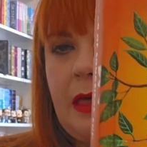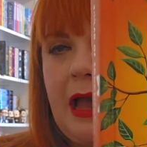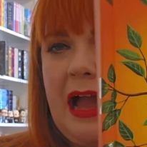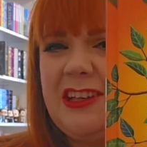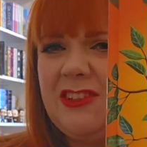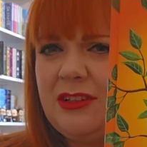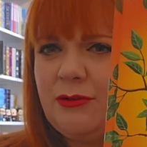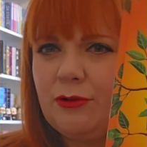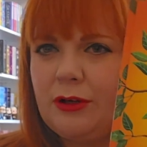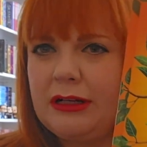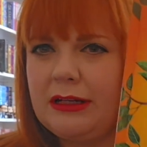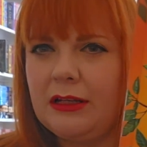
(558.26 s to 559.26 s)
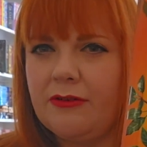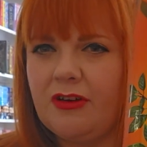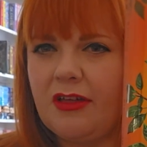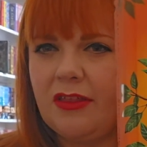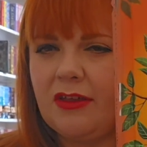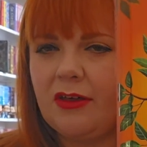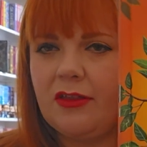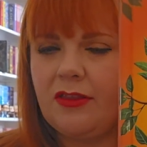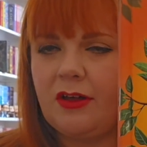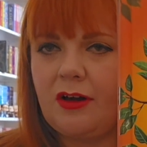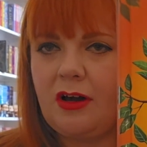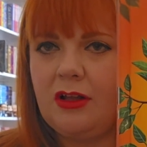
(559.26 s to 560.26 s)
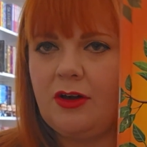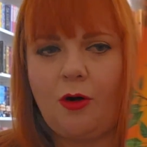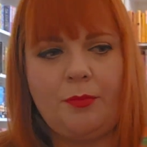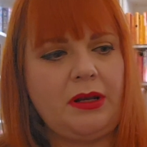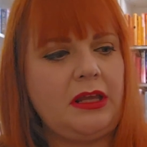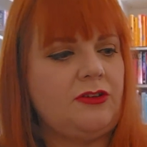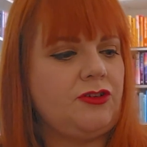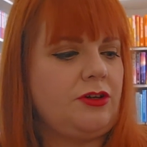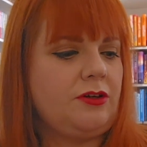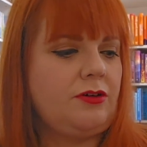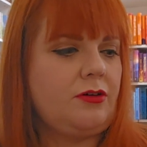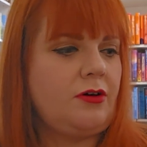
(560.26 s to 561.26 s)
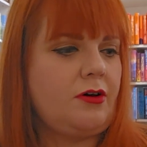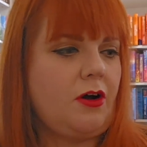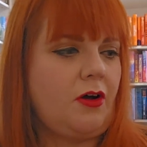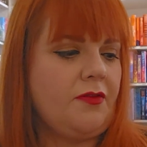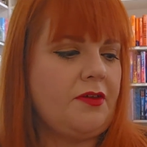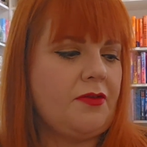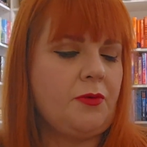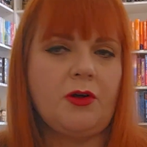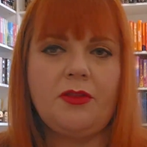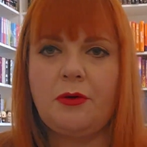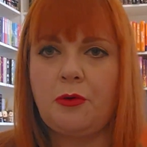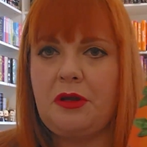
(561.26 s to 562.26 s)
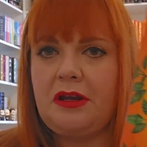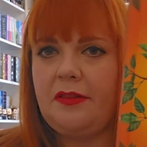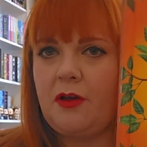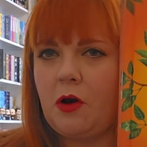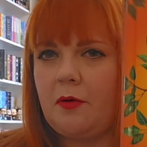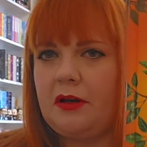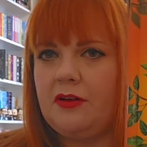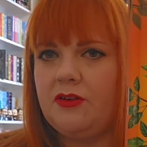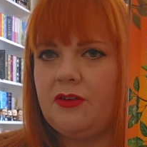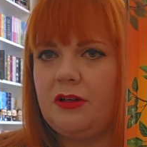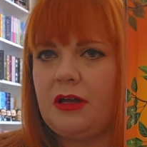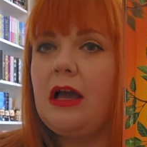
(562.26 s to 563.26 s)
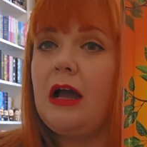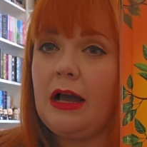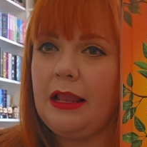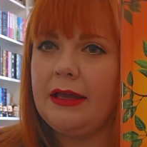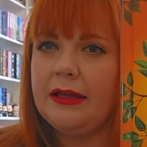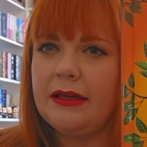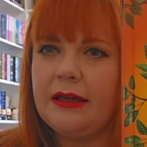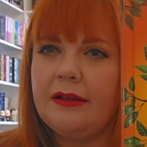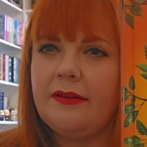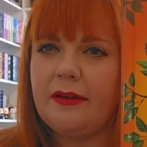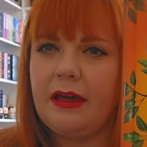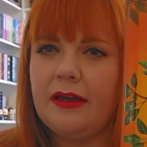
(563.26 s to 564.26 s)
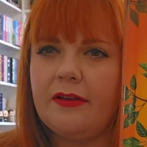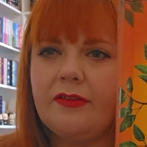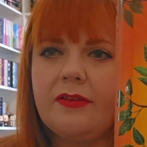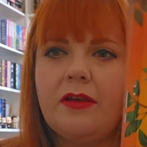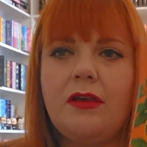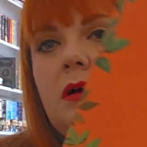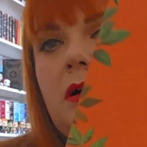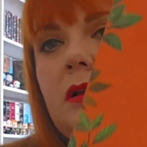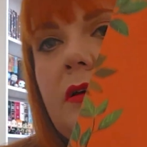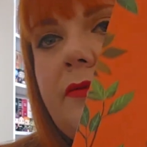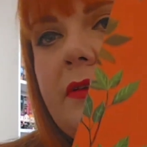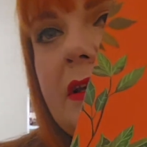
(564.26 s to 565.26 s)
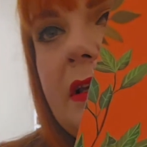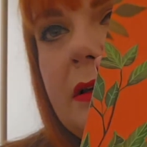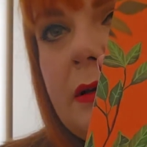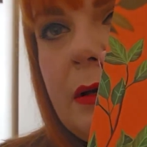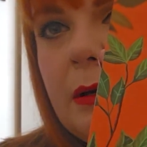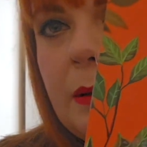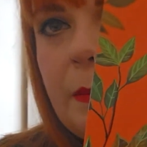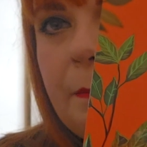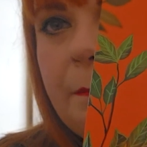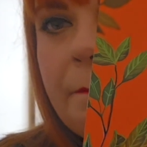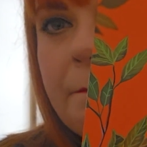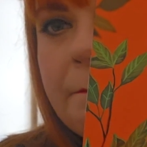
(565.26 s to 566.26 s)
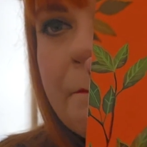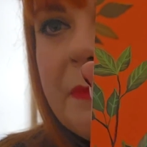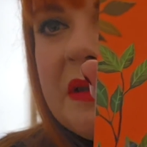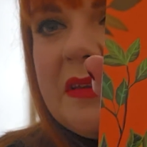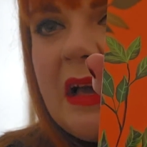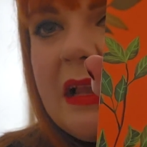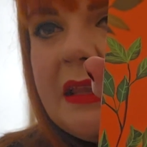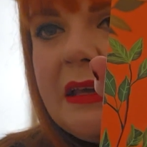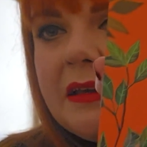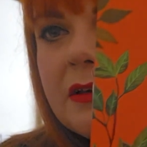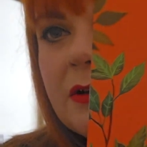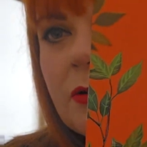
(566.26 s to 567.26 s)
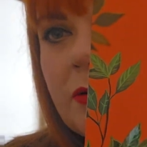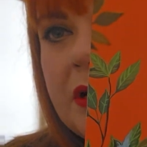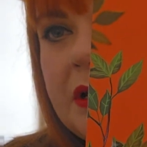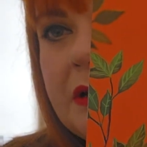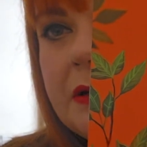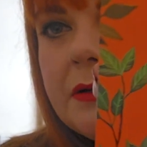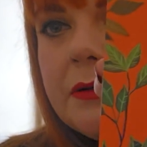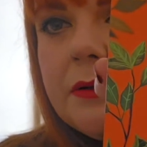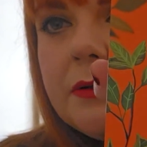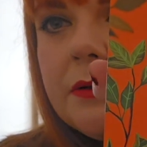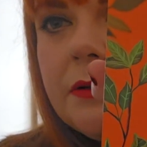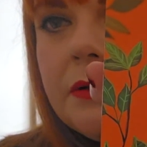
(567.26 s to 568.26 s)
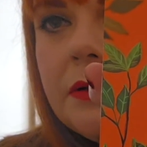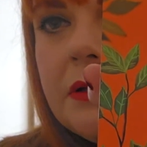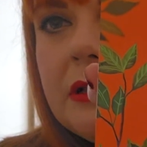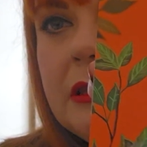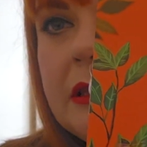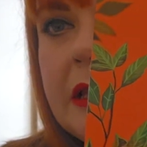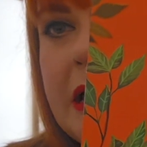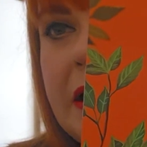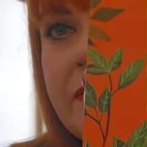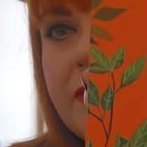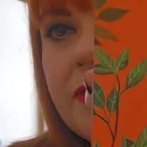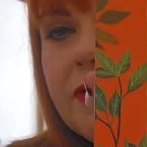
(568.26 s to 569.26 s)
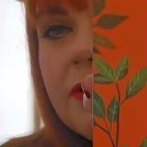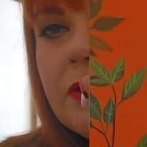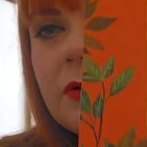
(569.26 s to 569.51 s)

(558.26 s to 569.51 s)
Actually really loving the colour combination on this one, the green and the orange. I like it, it's nice. Lovely metallic green leaves.